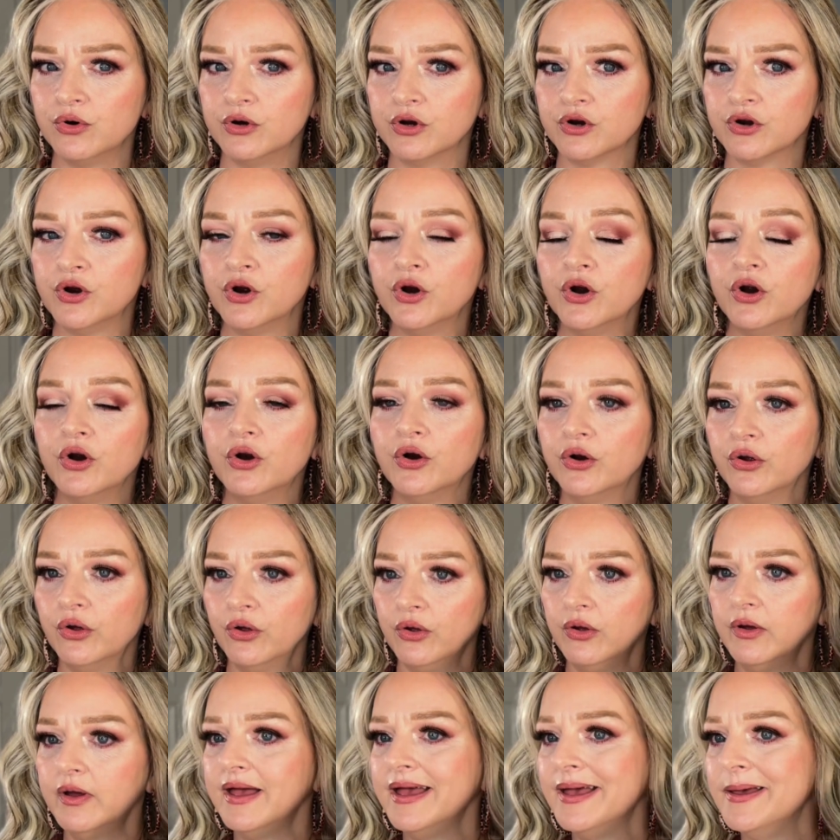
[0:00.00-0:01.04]

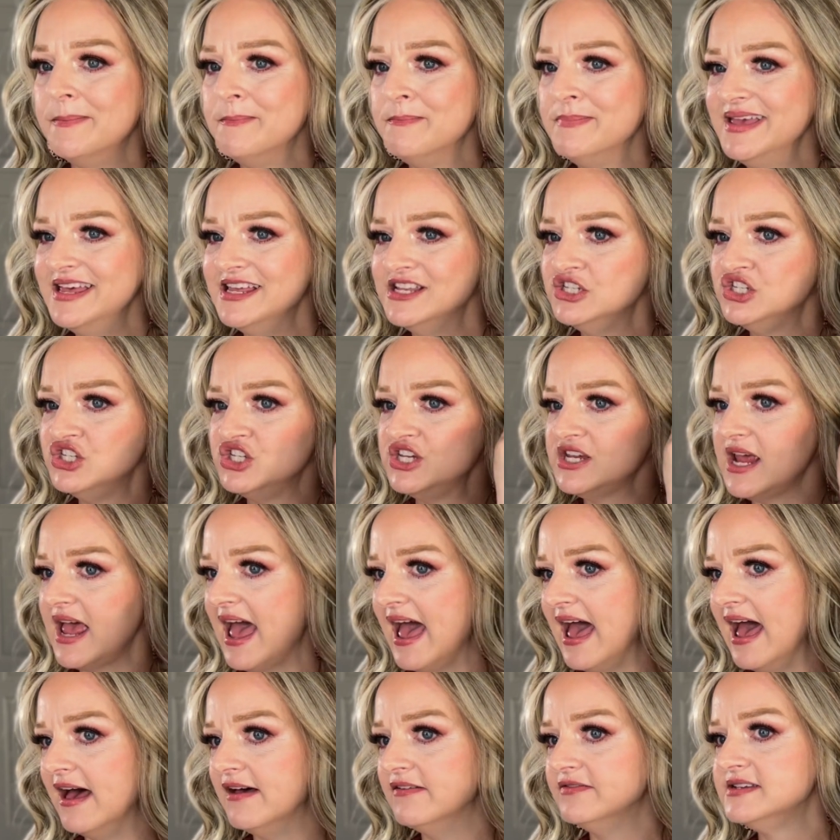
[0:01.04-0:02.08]
curl mid
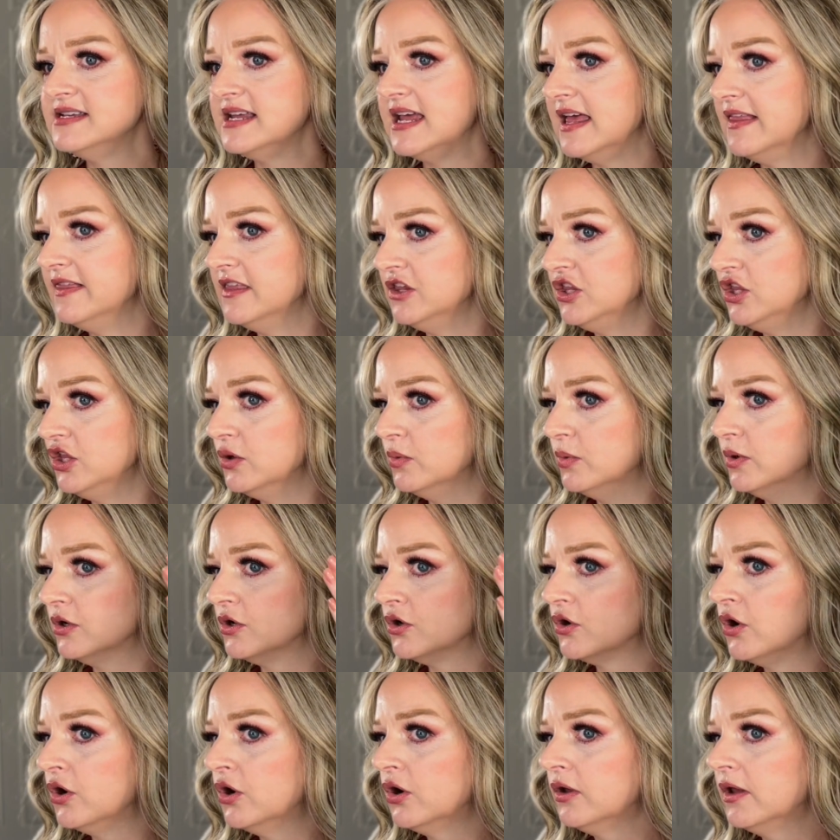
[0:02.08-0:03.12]
shaft, and then you would
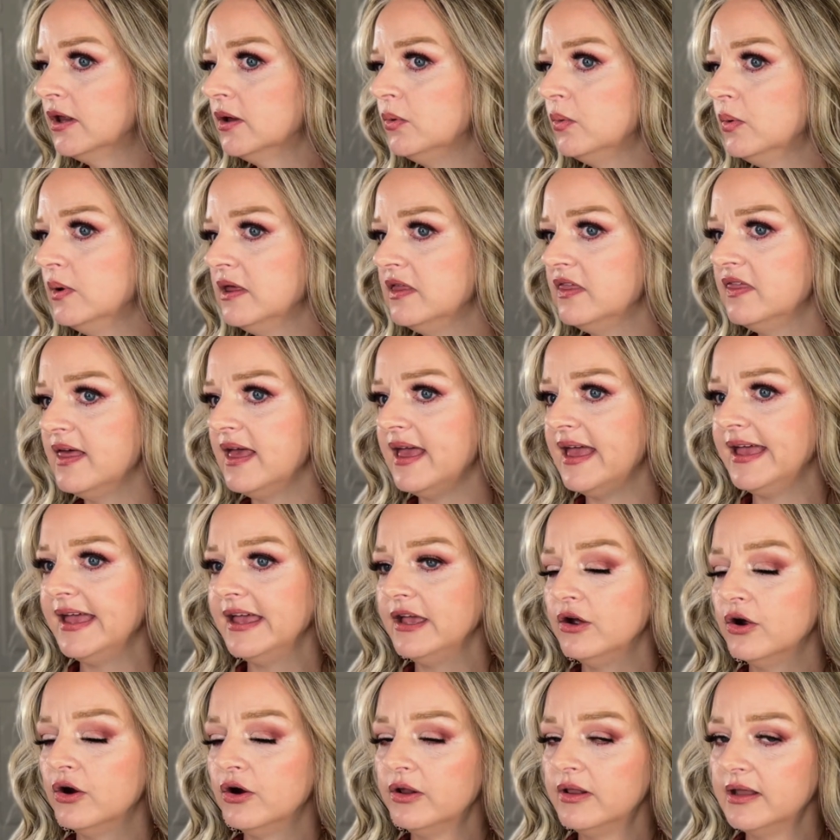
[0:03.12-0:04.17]
curl it with a
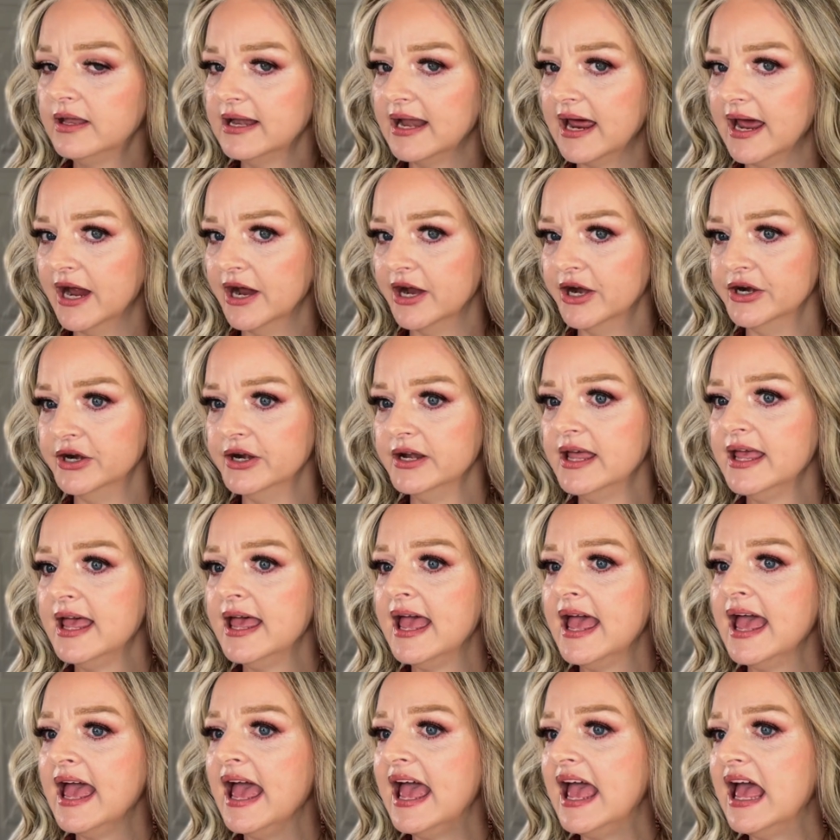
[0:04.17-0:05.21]
curling iron,
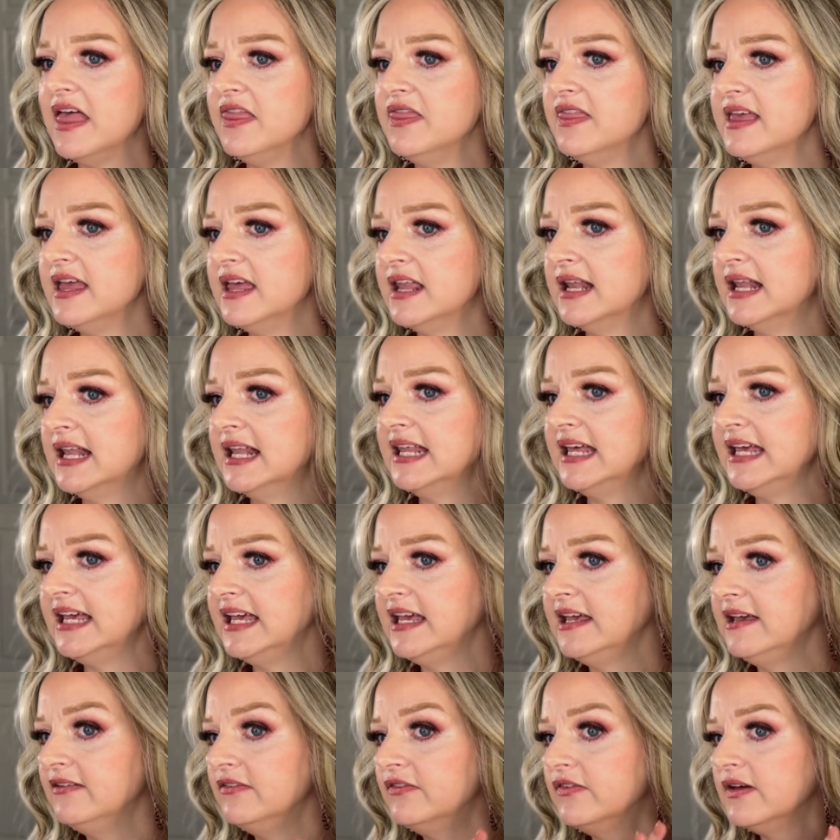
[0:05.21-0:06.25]
and then
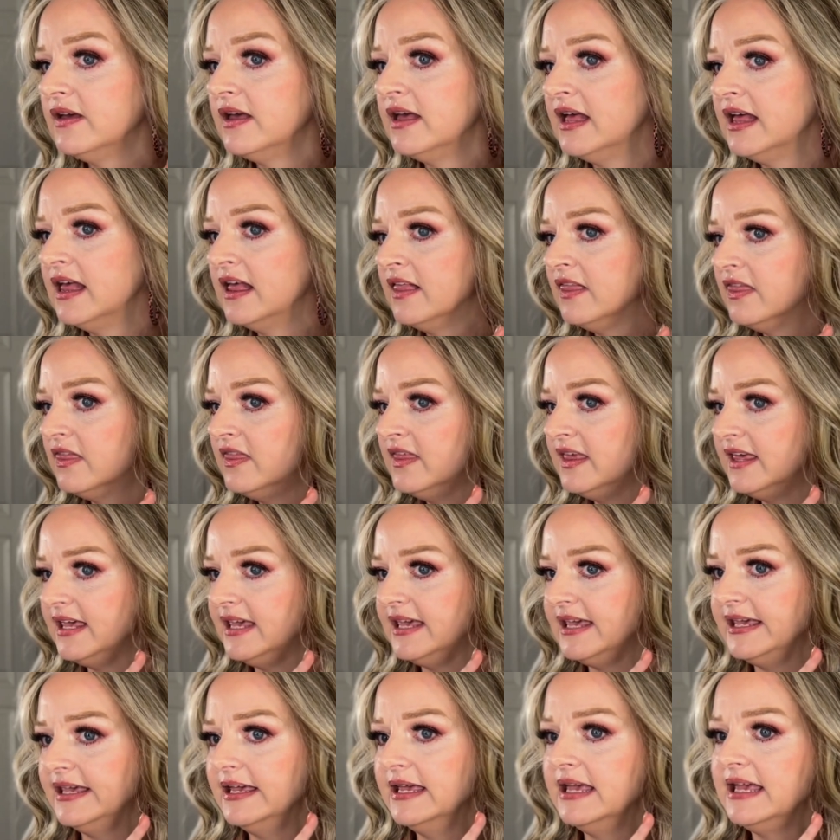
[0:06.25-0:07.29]
leave
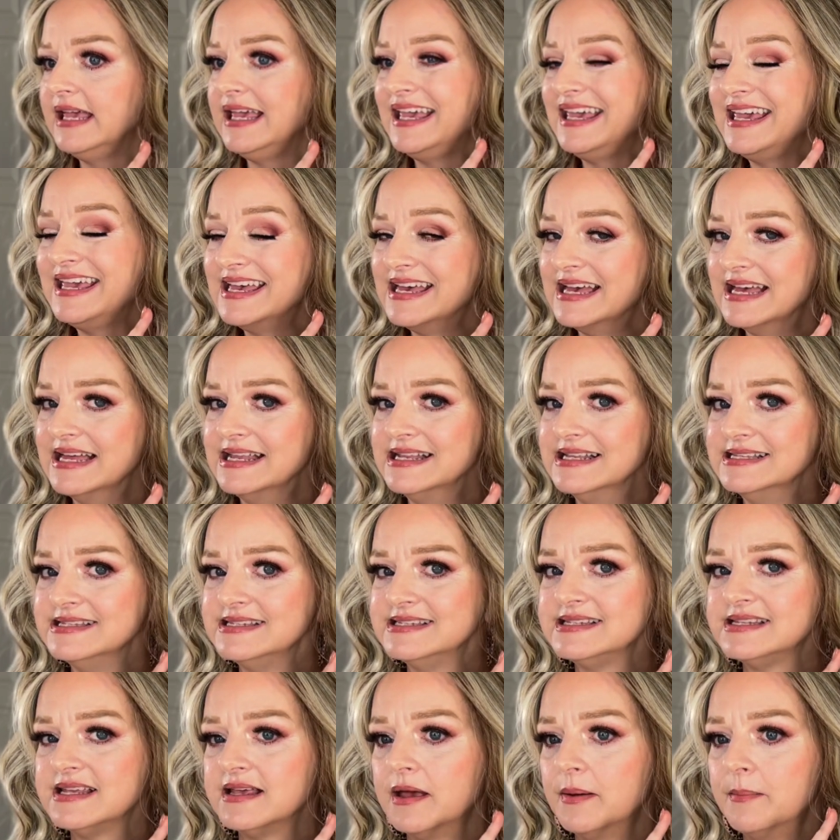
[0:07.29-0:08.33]
the
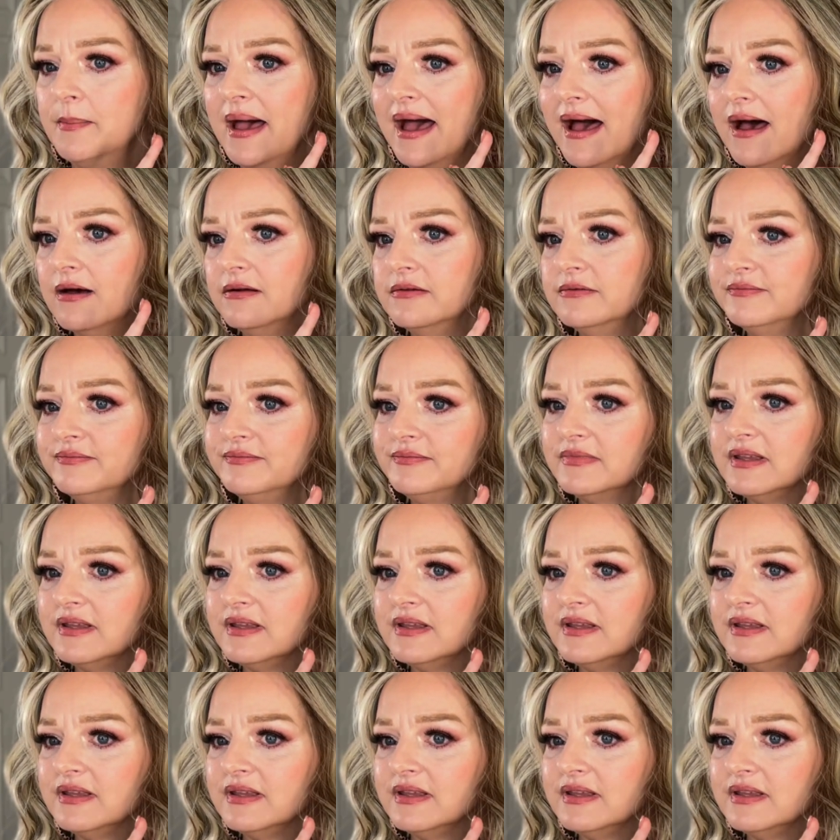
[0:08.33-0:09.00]
ends about,